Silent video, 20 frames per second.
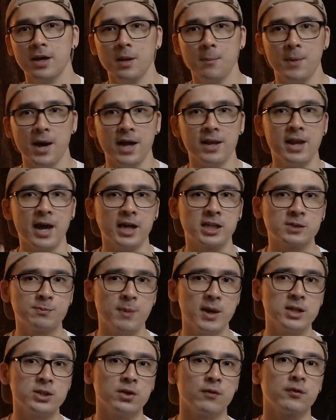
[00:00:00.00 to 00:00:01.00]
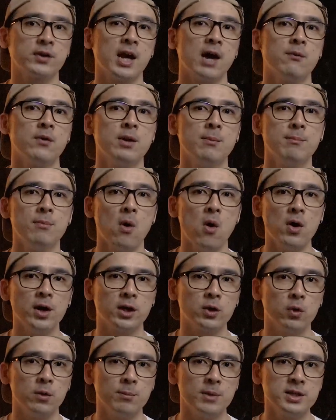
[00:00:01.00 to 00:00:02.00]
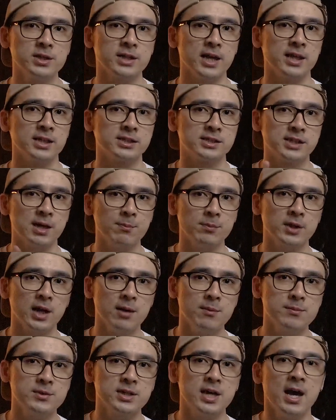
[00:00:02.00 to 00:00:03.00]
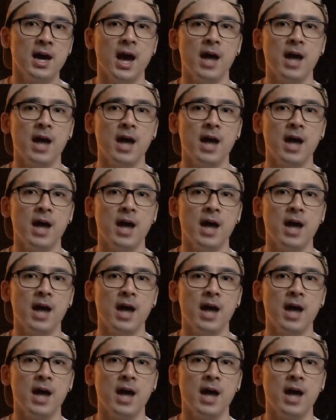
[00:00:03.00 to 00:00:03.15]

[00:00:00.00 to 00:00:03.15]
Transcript: but at the expense of carrying more equipment and sometimes